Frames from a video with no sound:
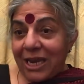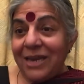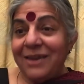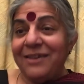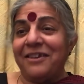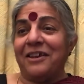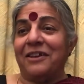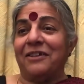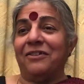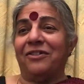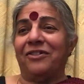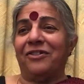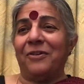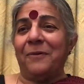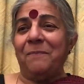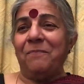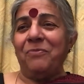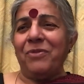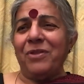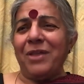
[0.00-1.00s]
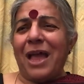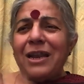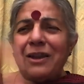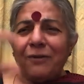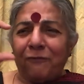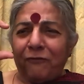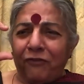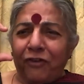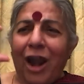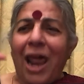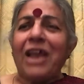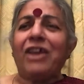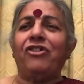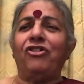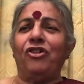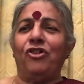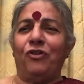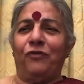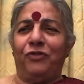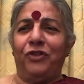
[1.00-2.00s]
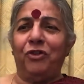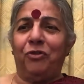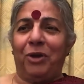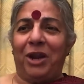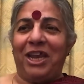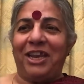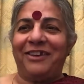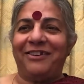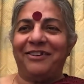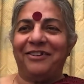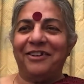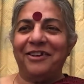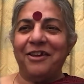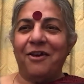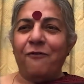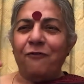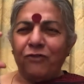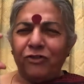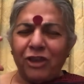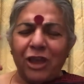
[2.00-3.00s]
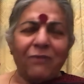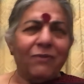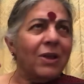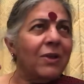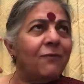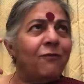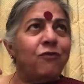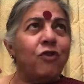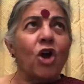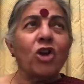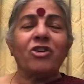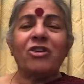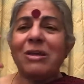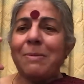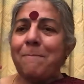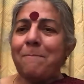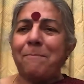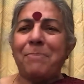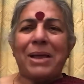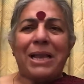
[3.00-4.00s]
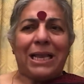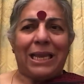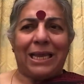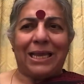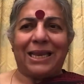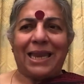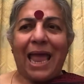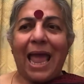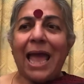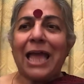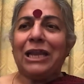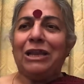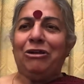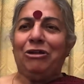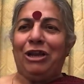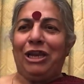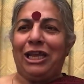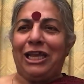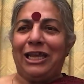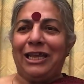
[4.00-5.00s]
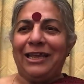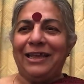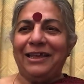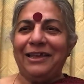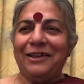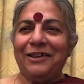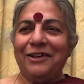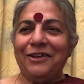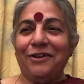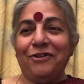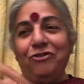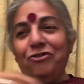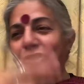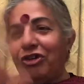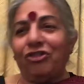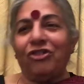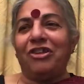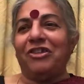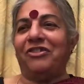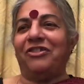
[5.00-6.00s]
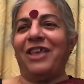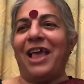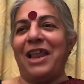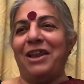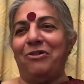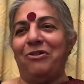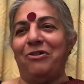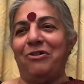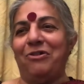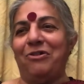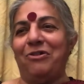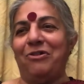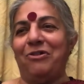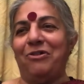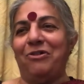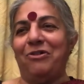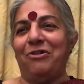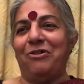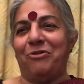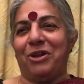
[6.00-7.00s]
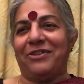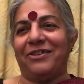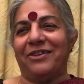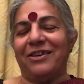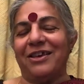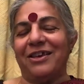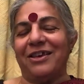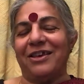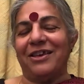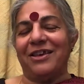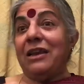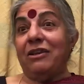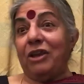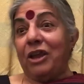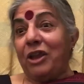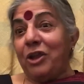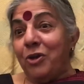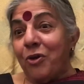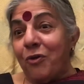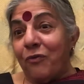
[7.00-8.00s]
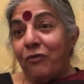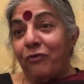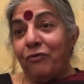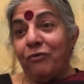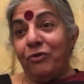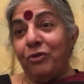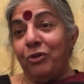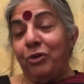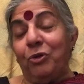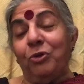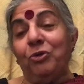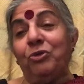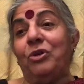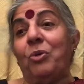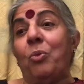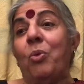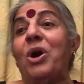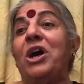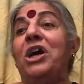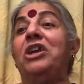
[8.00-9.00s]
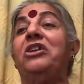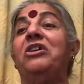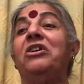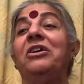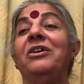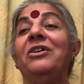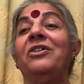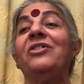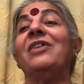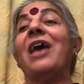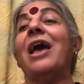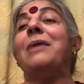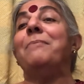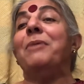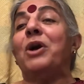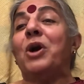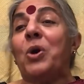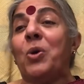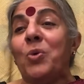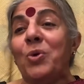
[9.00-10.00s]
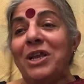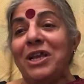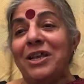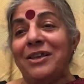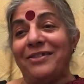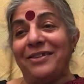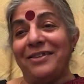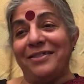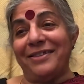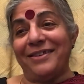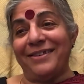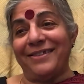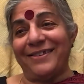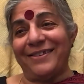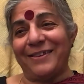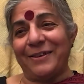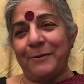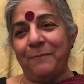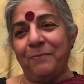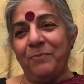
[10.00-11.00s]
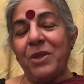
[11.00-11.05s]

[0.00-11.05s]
Indians at a fraction of the rate, saving 40 billion annually, just in salaries. And you use the word cyber coolies in this.